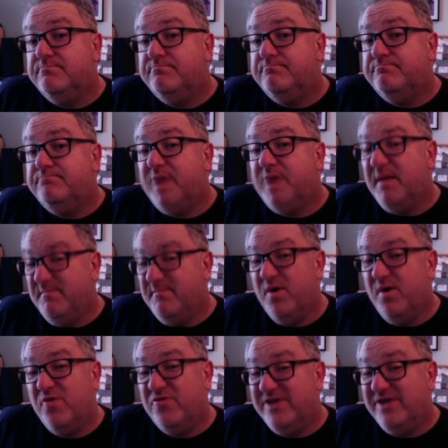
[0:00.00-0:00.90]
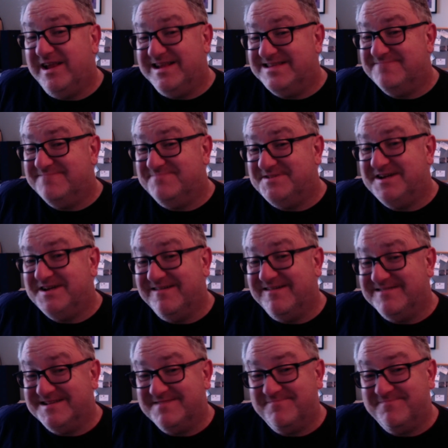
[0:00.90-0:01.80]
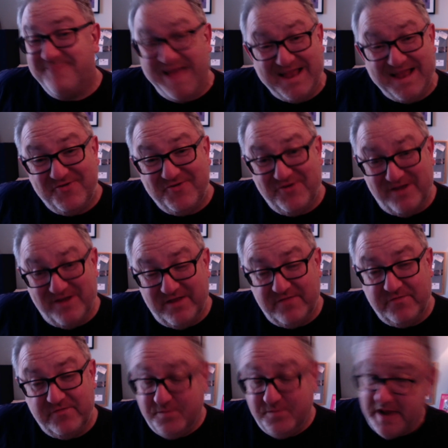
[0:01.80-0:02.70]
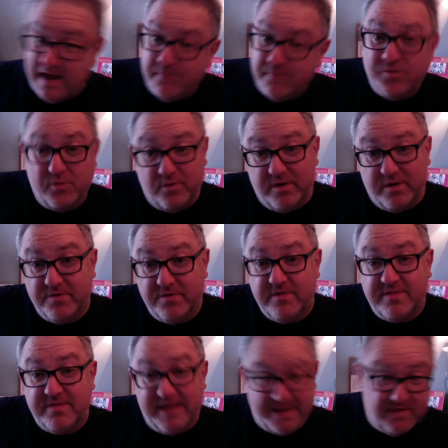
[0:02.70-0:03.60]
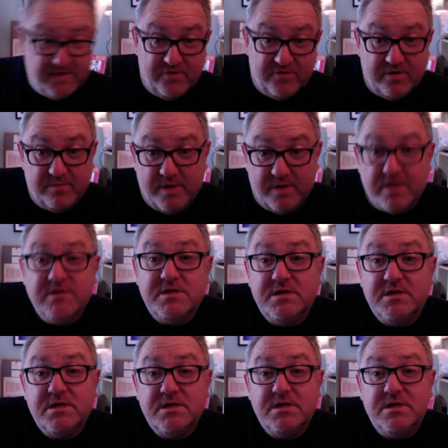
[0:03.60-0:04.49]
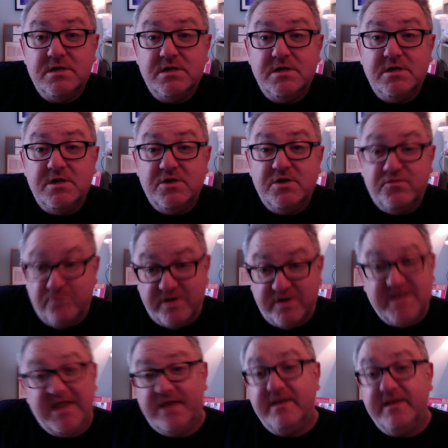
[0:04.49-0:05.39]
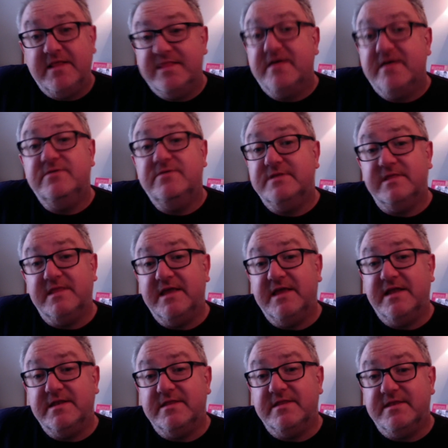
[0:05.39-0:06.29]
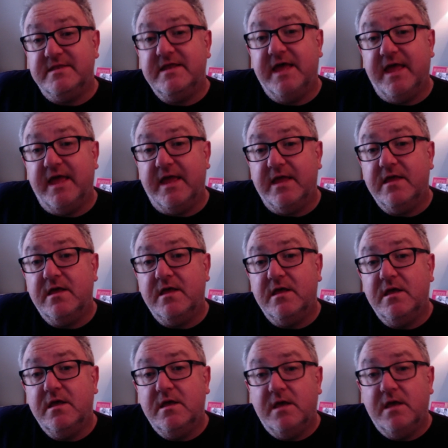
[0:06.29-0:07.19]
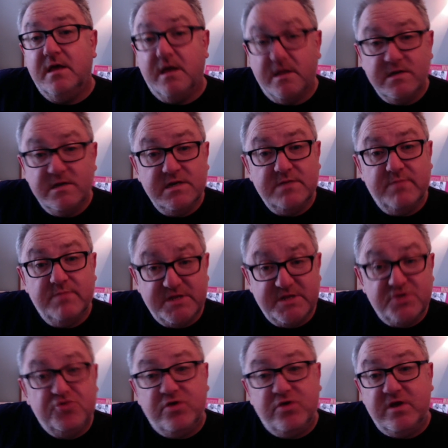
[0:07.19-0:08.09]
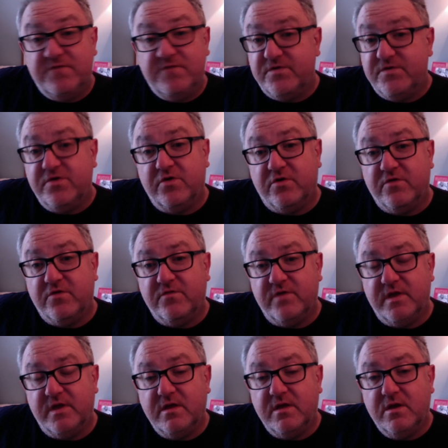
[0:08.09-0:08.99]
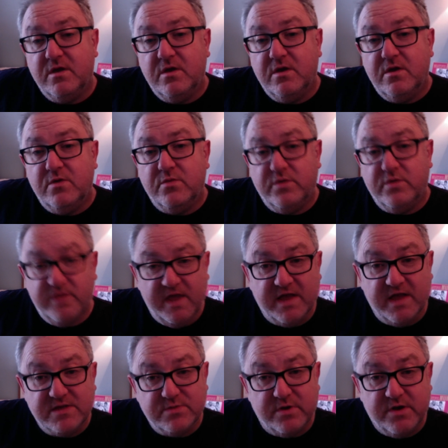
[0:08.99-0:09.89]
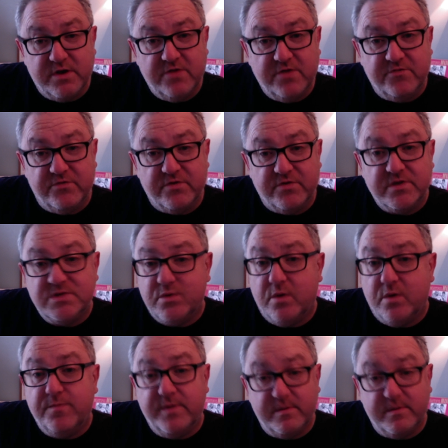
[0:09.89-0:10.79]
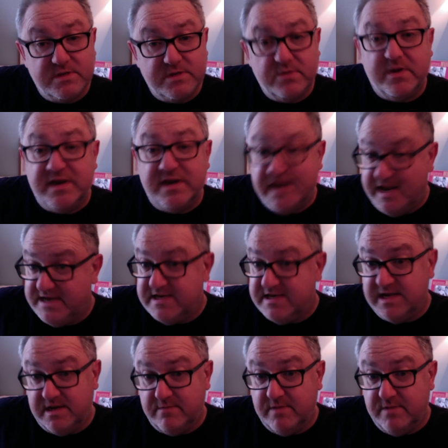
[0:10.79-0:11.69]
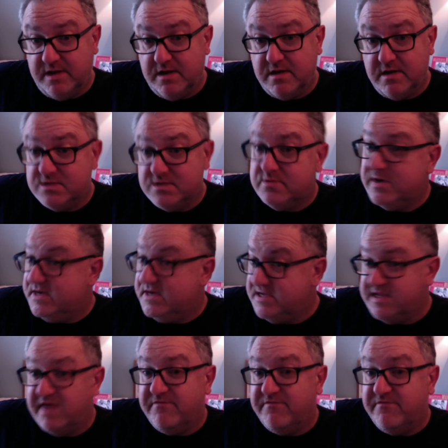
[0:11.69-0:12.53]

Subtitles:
by borrowing some charged batteries from Camera World, thank you very much, returning those at the end of the day, and did my street photography with the X100, swapping between 18mm and 27mm